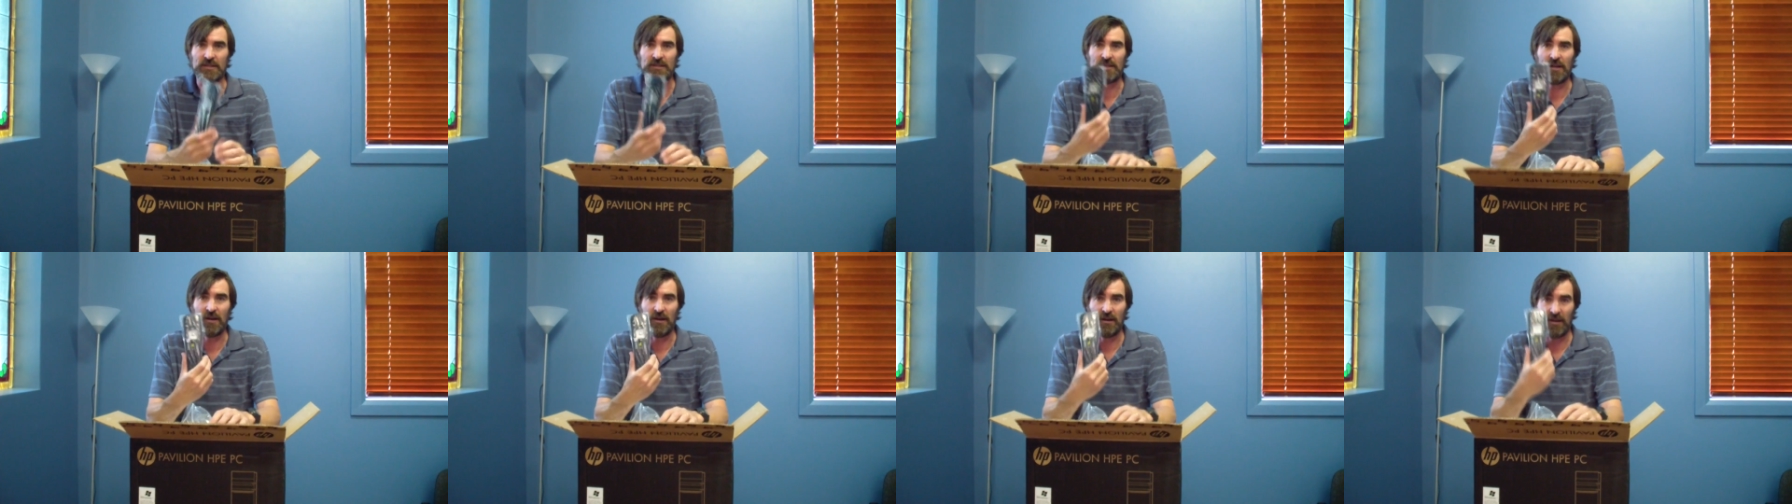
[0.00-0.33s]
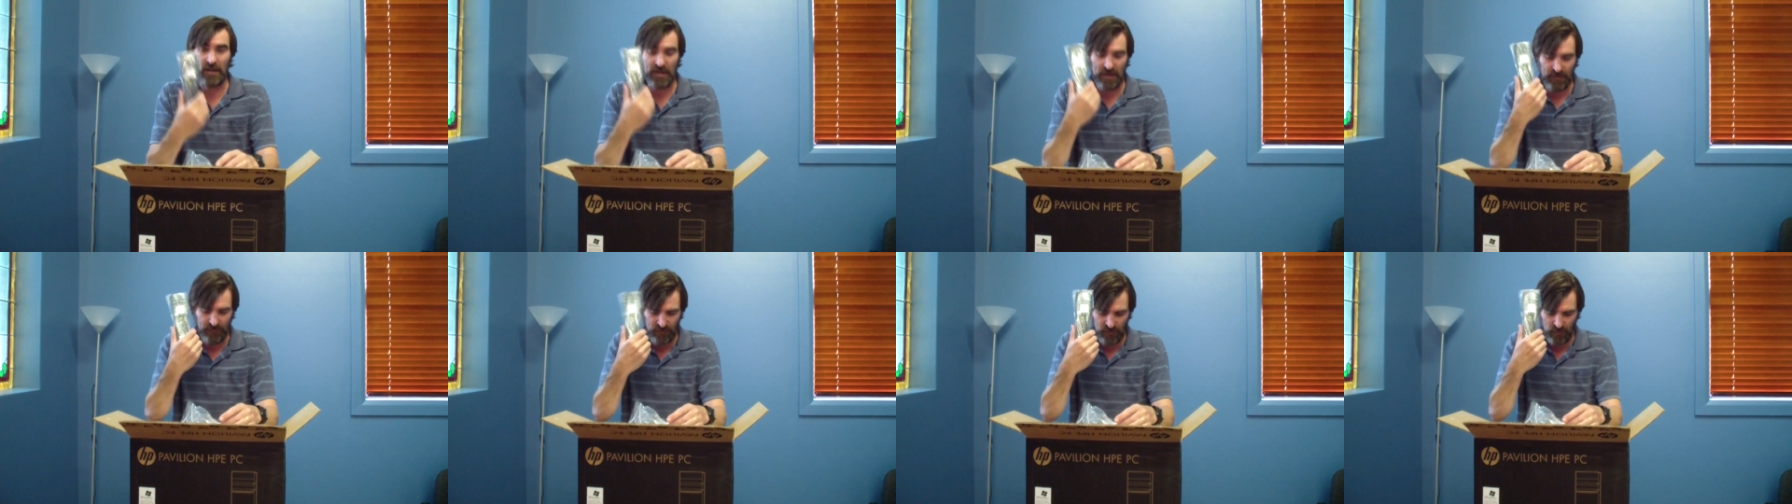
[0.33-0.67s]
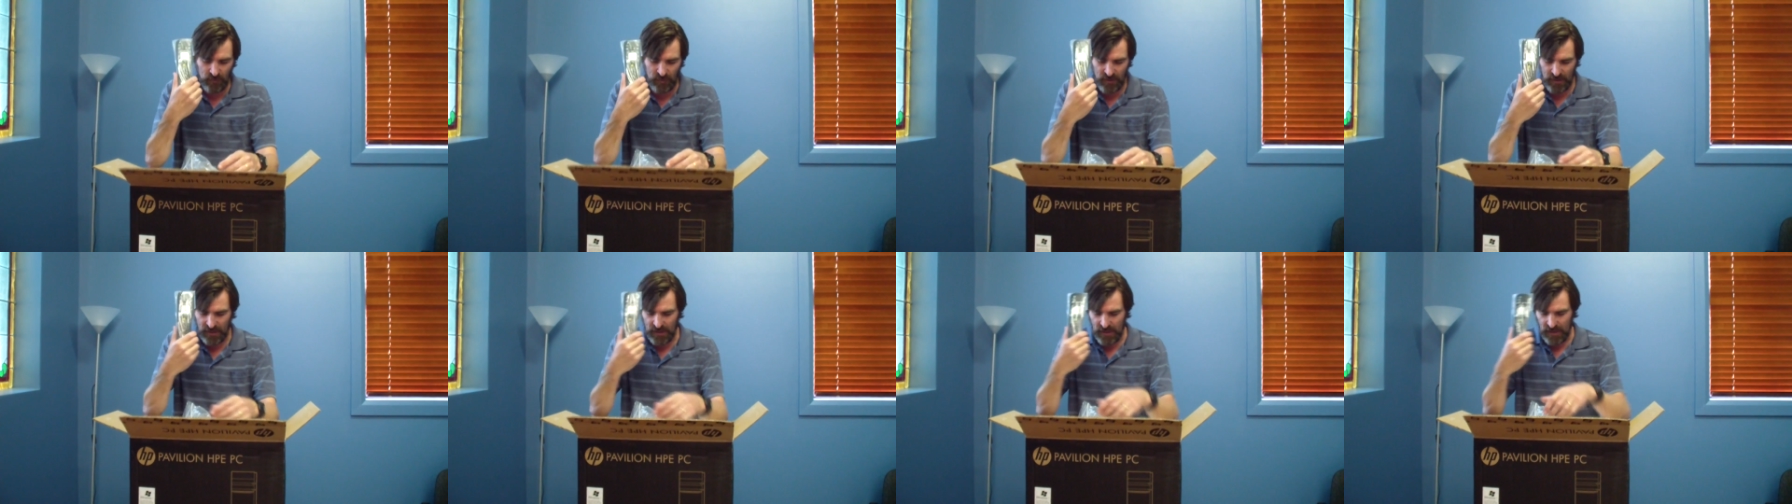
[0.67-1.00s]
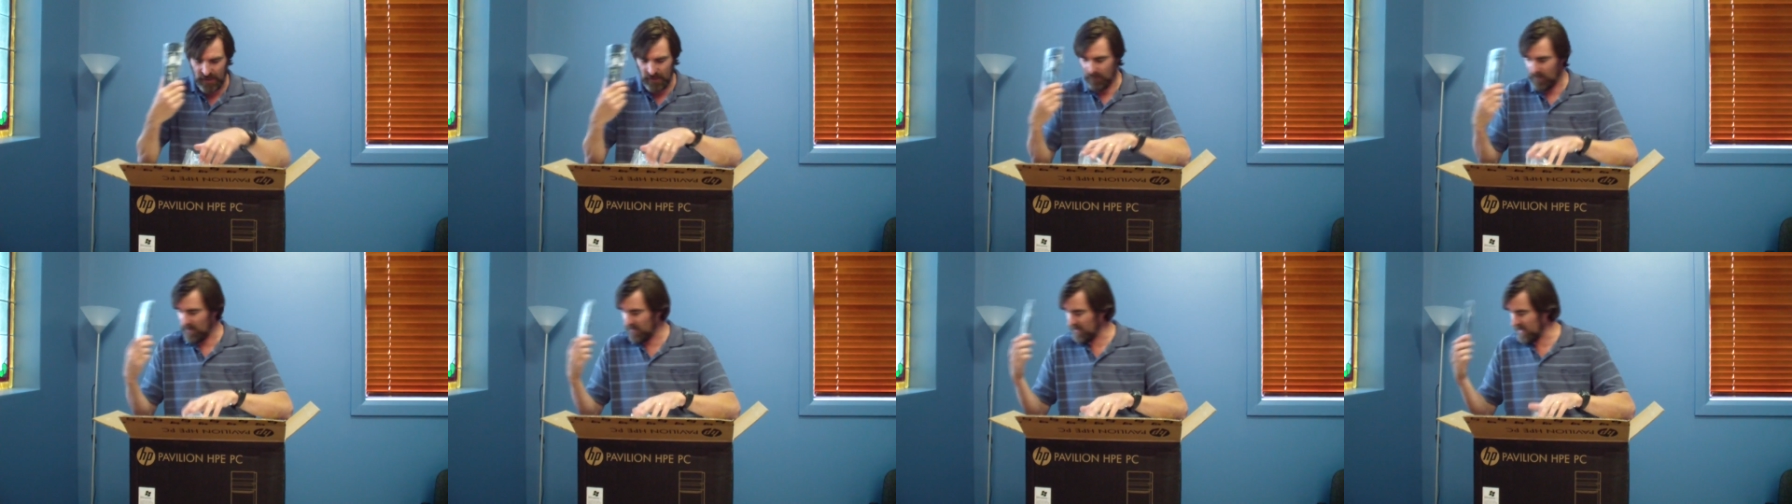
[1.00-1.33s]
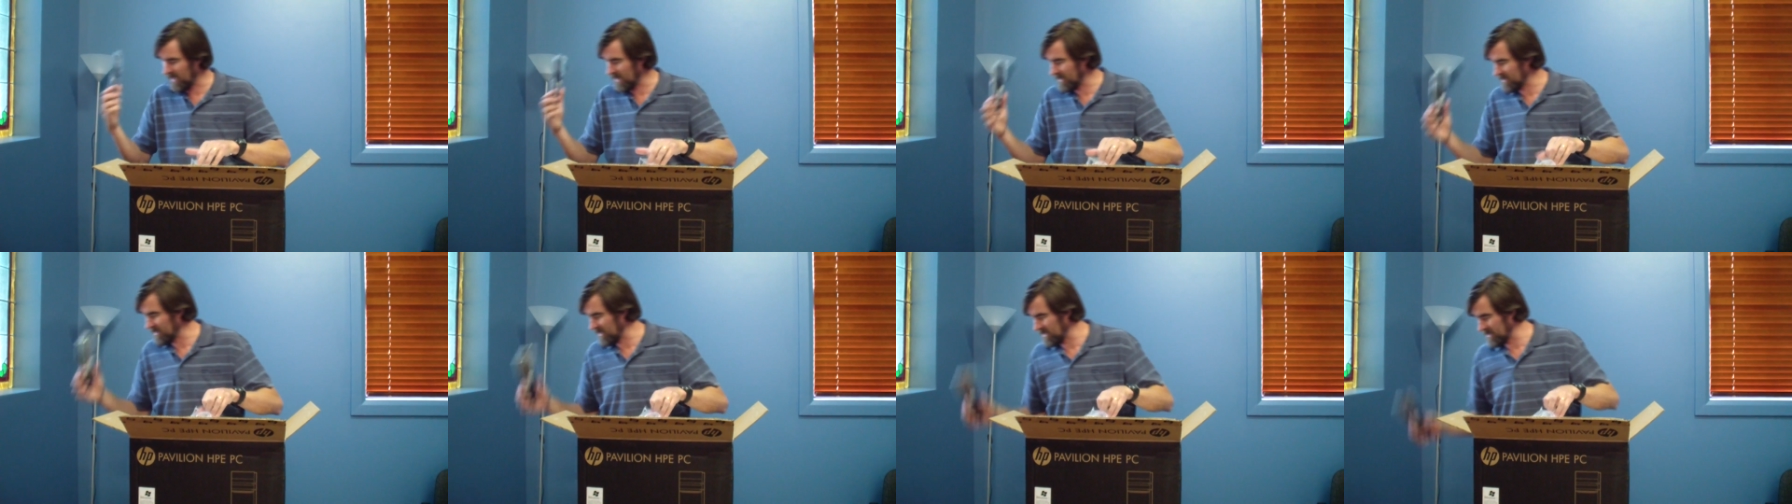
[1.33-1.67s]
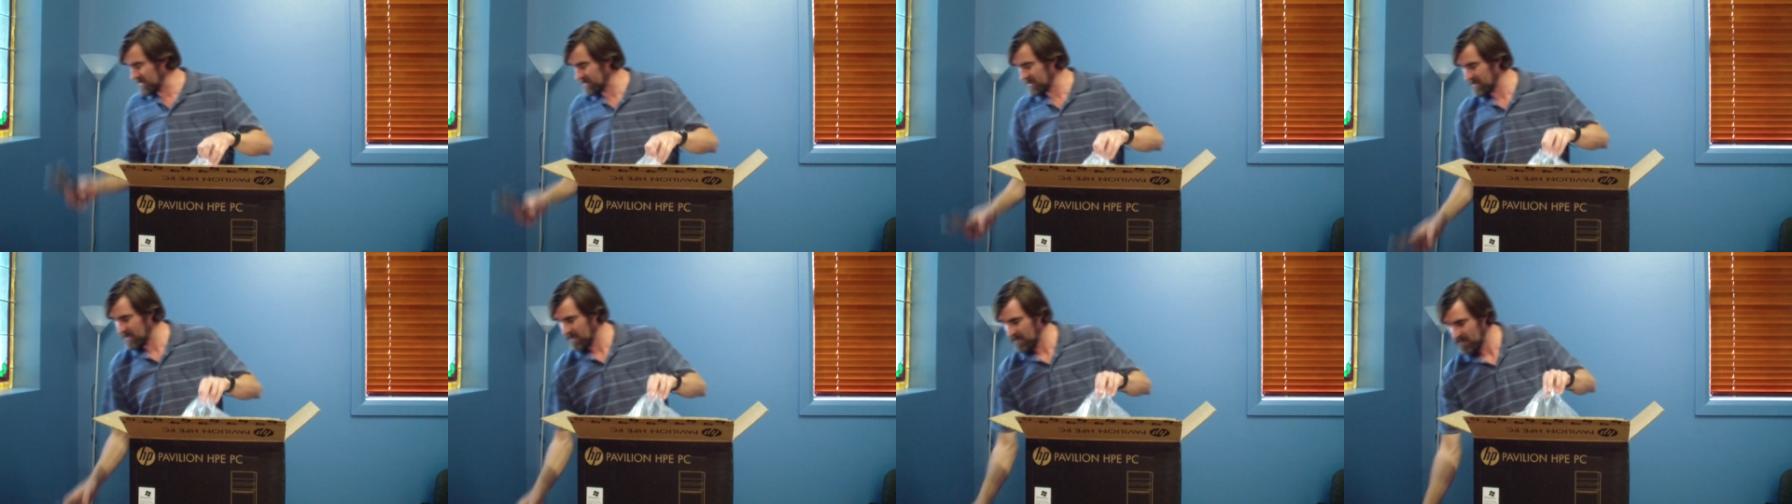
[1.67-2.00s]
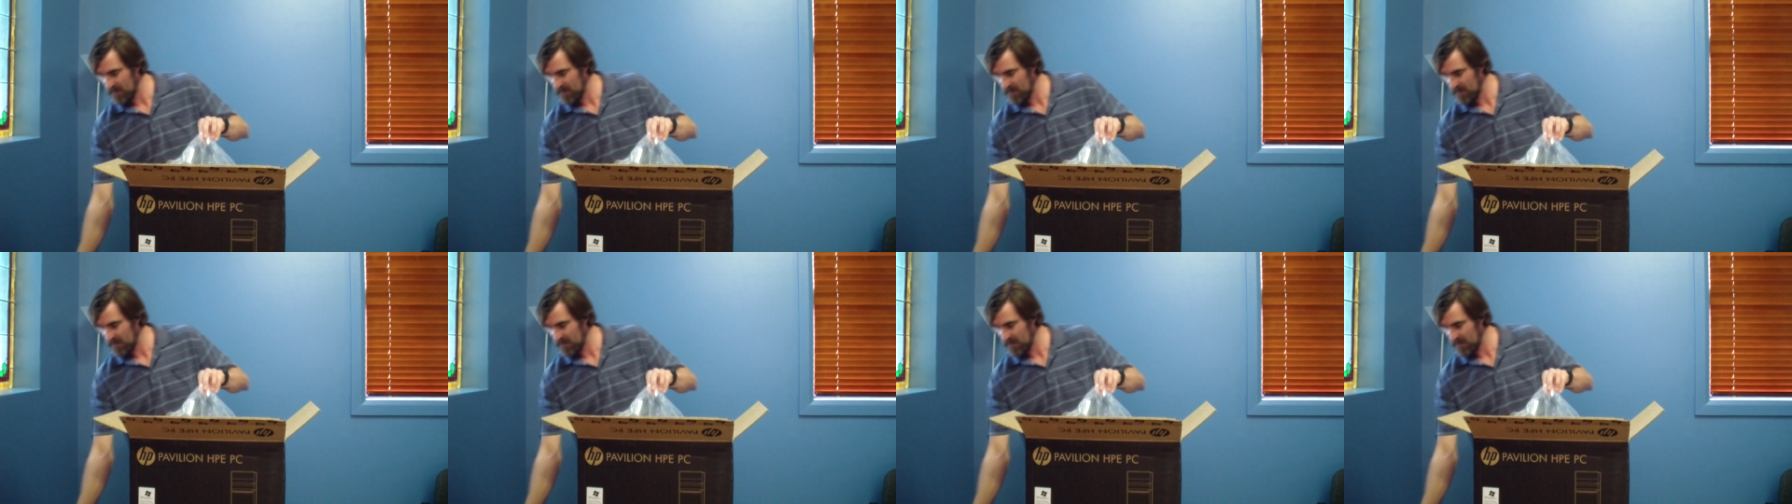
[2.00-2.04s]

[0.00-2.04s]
so I'm going to have to work out what that does,